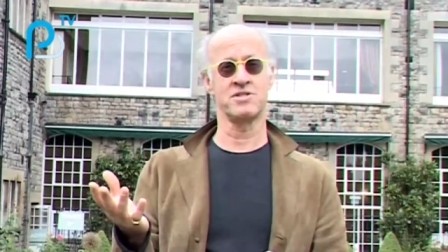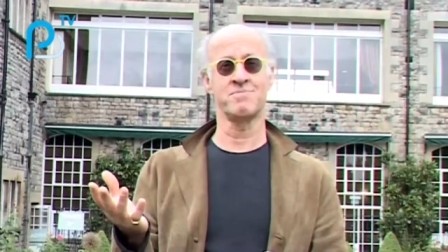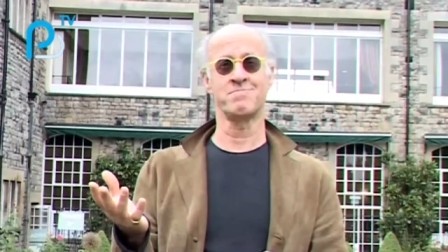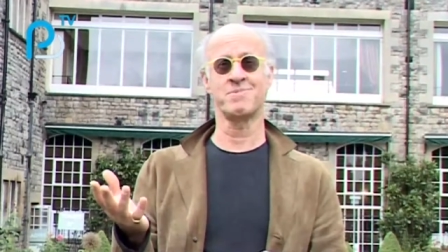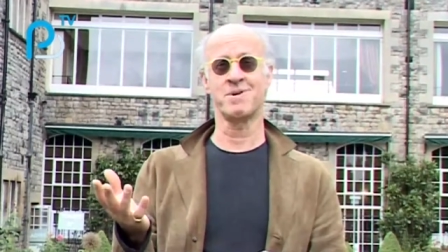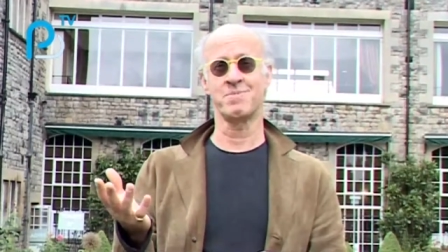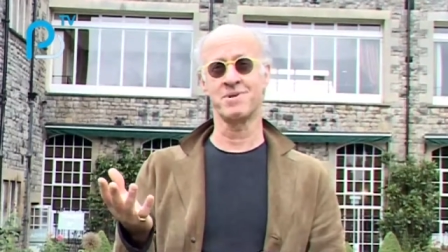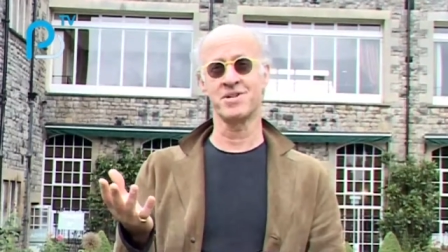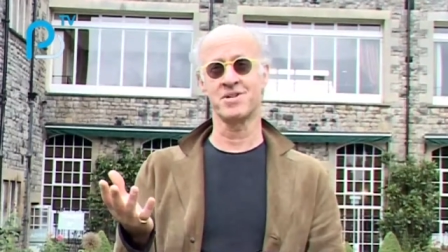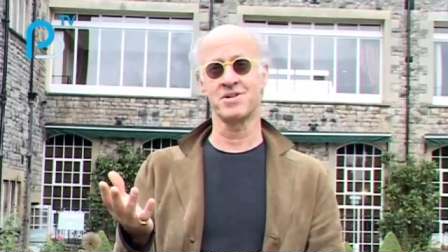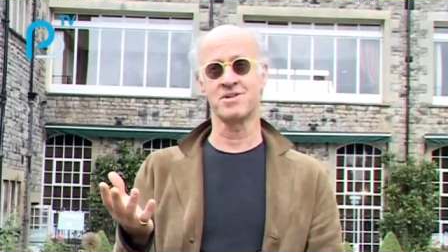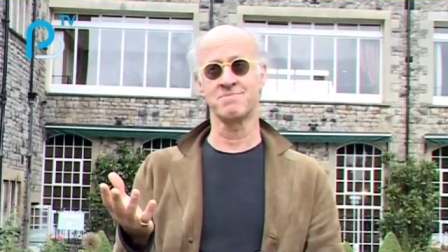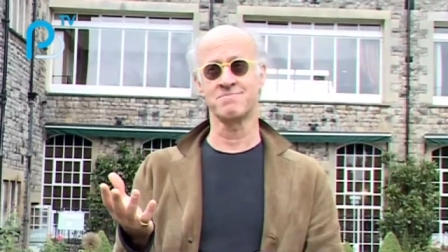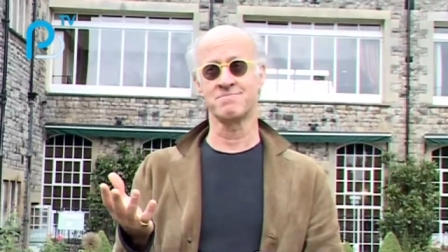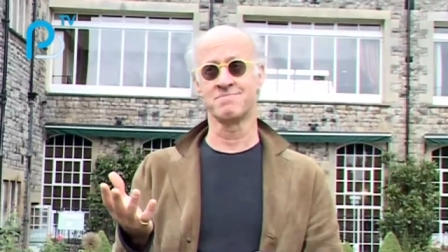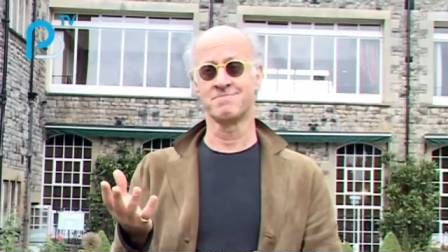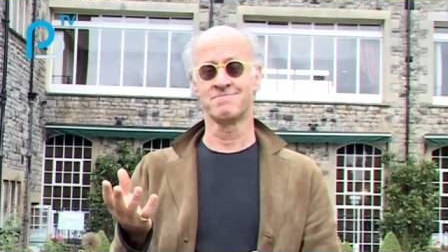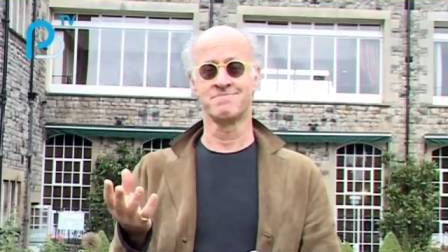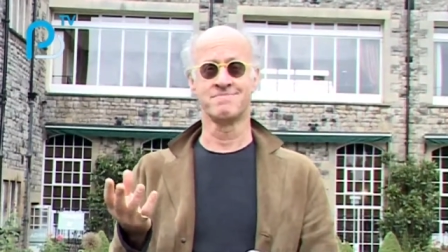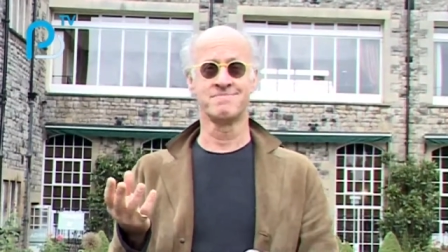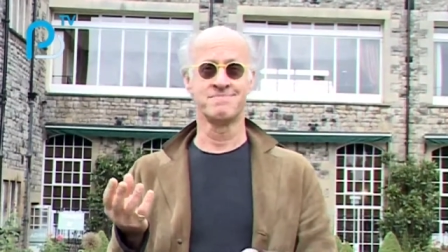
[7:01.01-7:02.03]
you've probably got
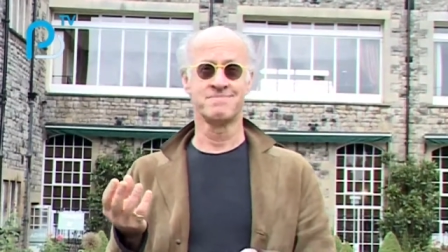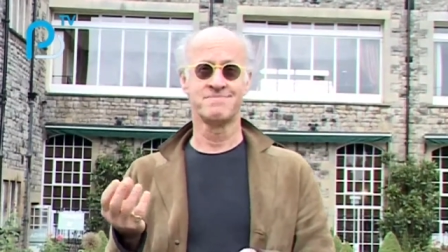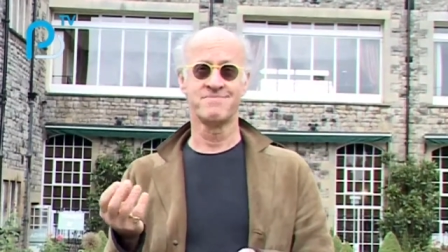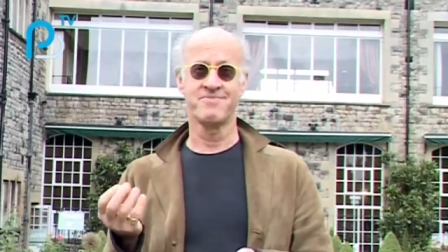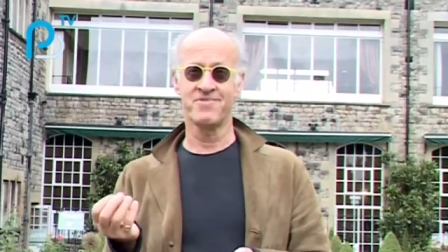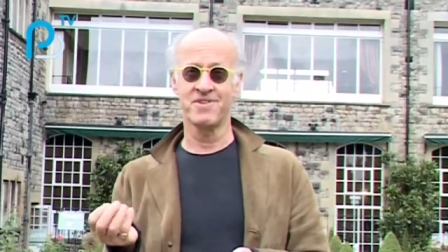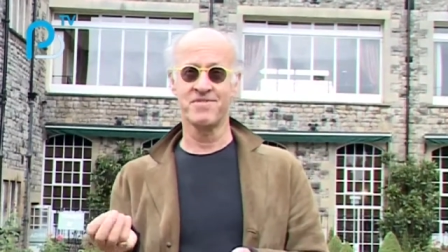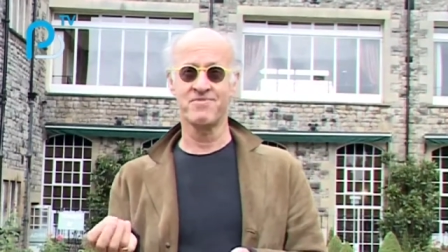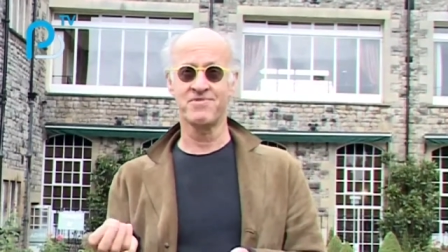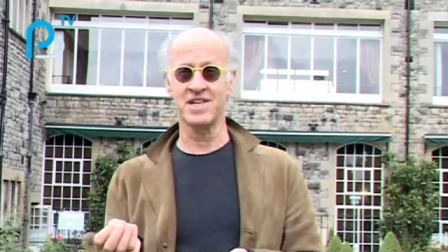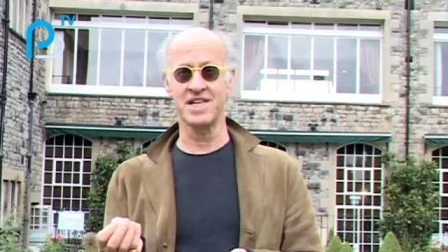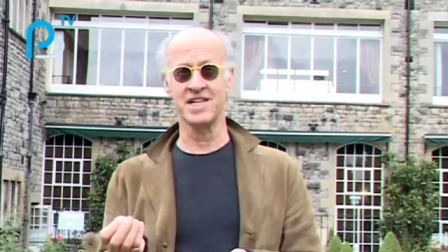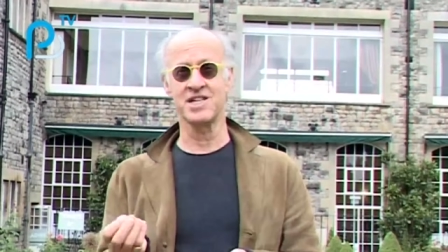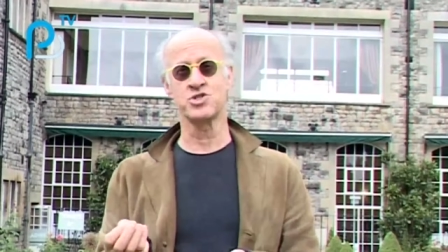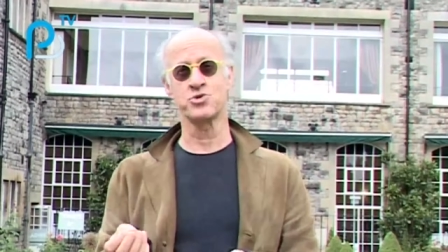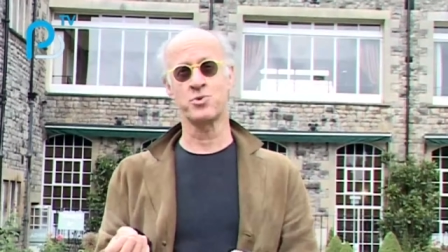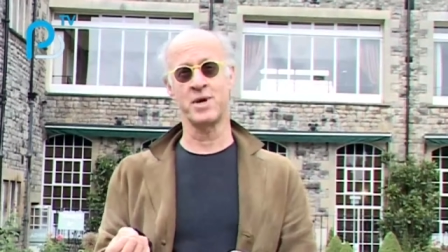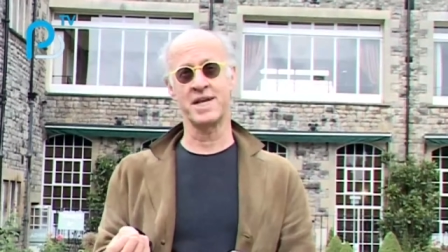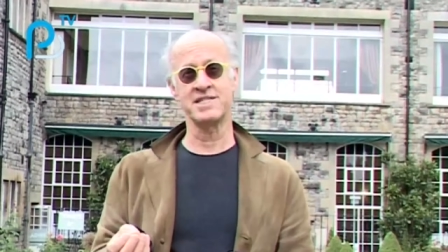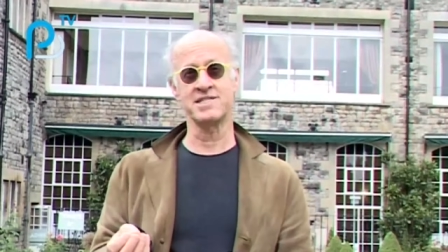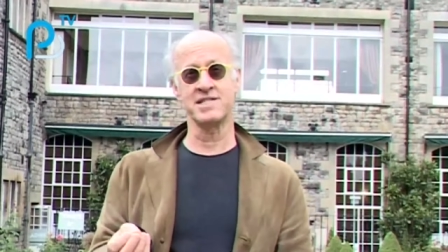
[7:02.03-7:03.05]
15,
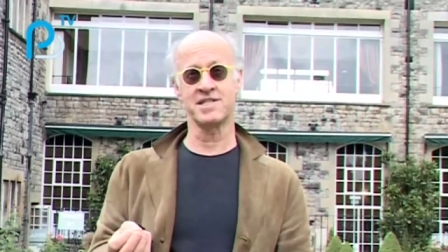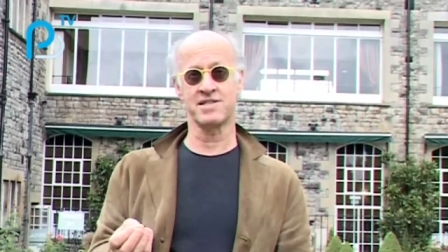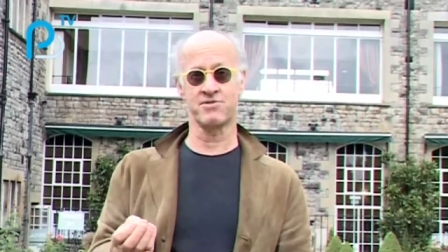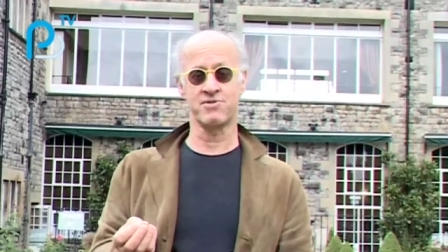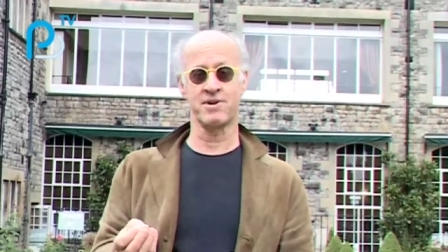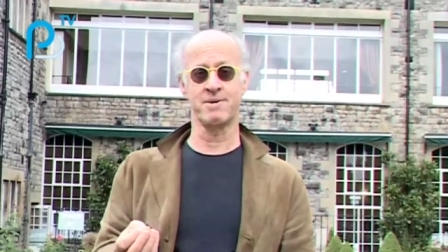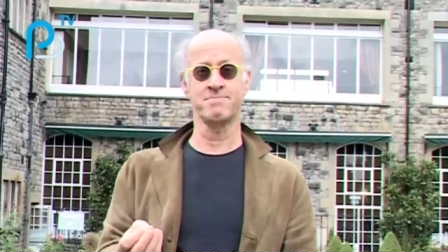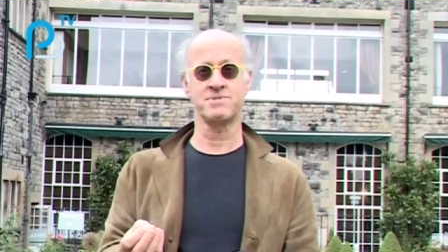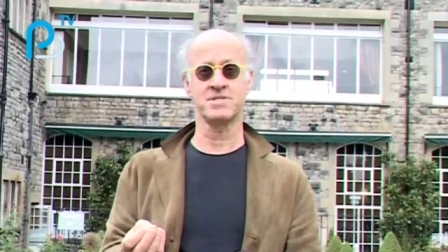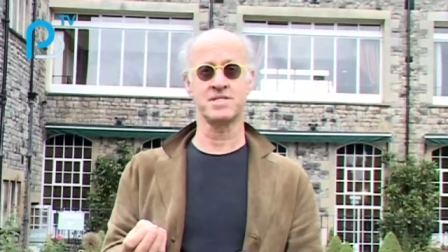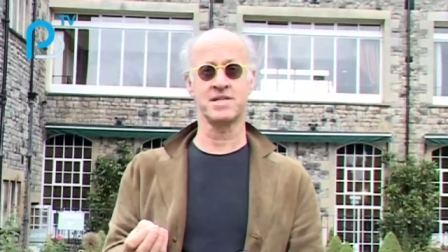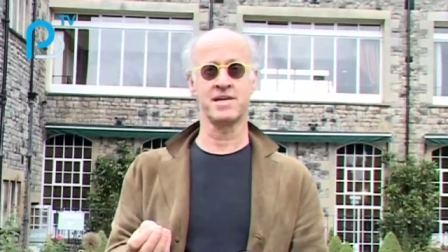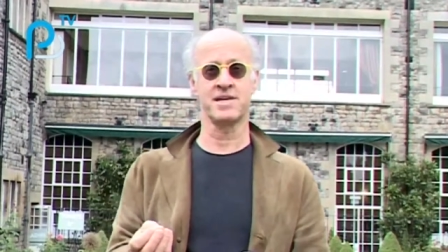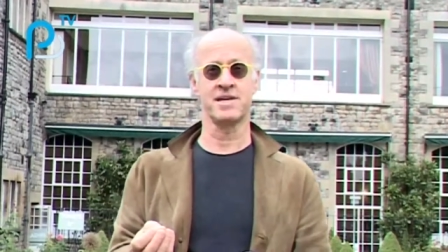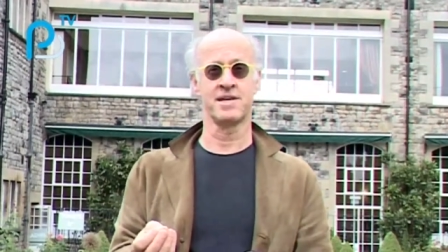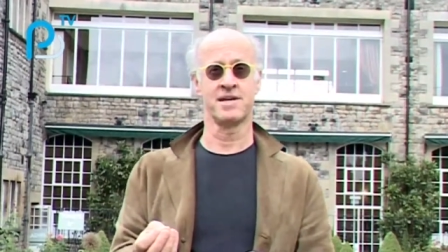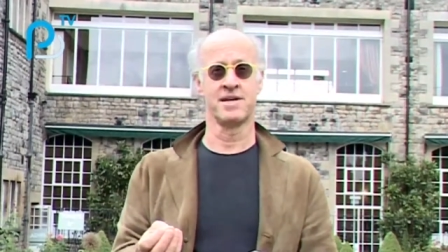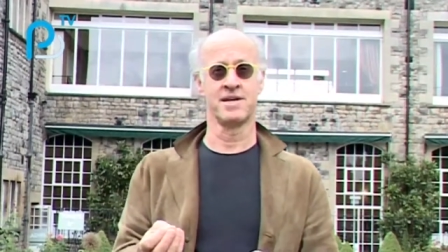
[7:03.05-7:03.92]
20 that are empty.